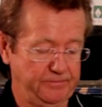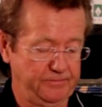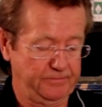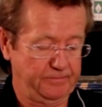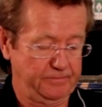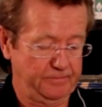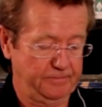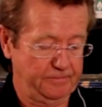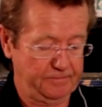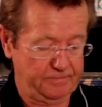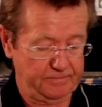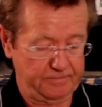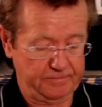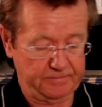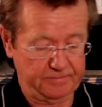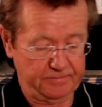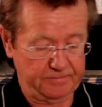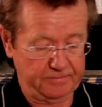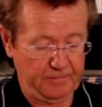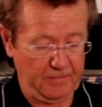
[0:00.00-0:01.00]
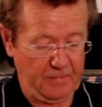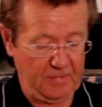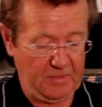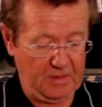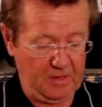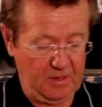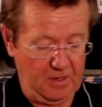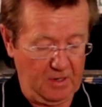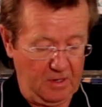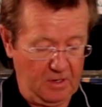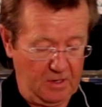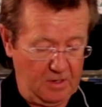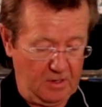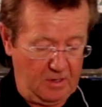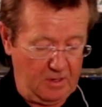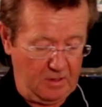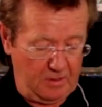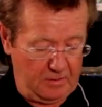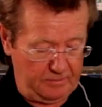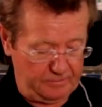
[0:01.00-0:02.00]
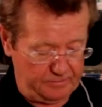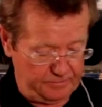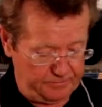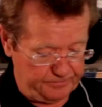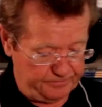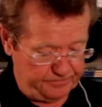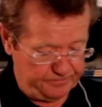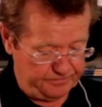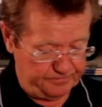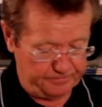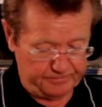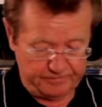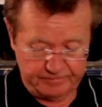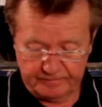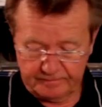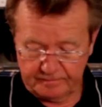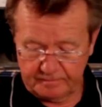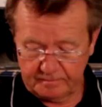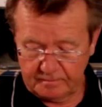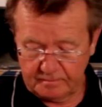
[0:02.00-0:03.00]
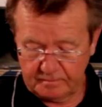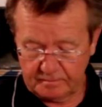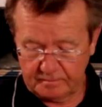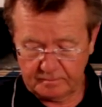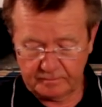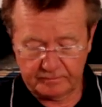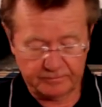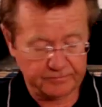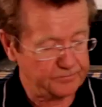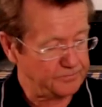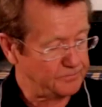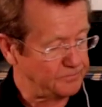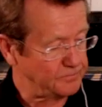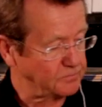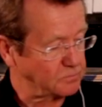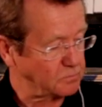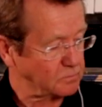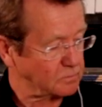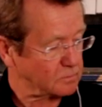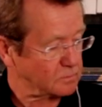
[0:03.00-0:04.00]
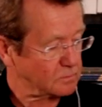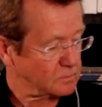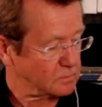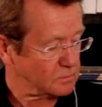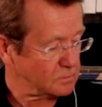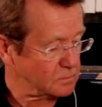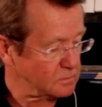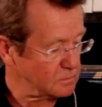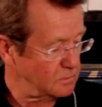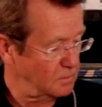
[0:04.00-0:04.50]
[no speech]